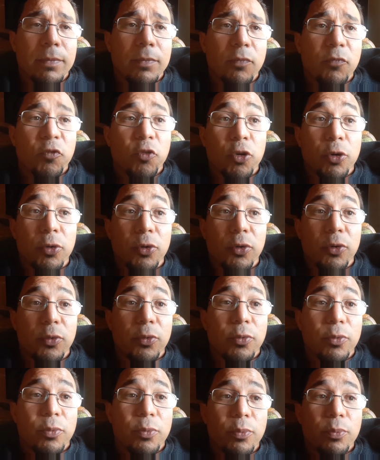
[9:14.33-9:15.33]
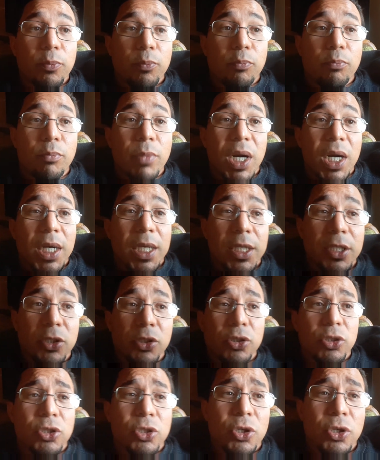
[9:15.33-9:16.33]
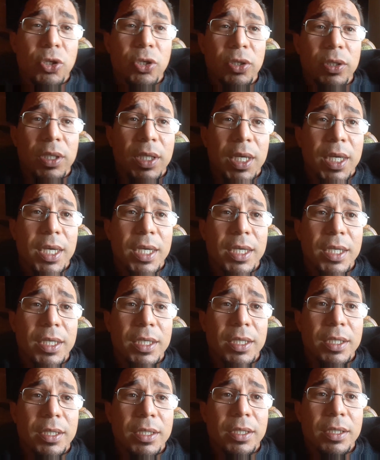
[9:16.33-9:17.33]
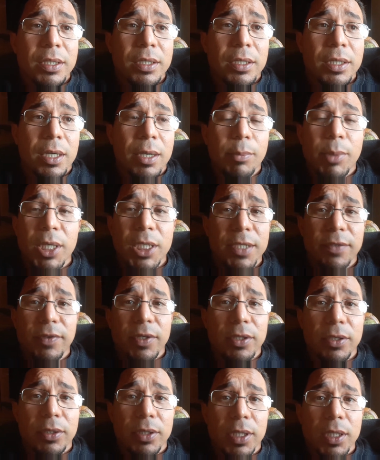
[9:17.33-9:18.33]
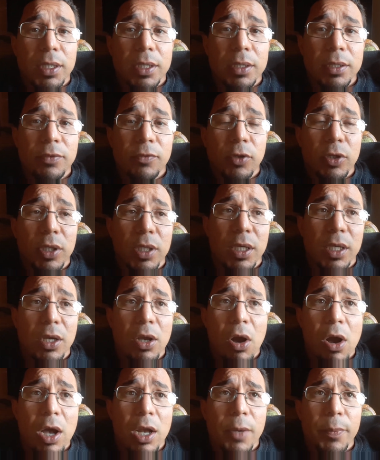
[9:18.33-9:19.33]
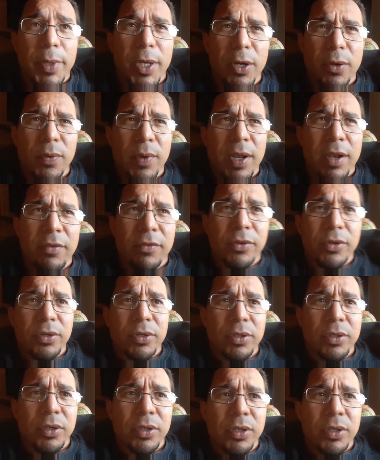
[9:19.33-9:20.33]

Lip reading: for money to circulate, a bunch of other things for the economy or whatever.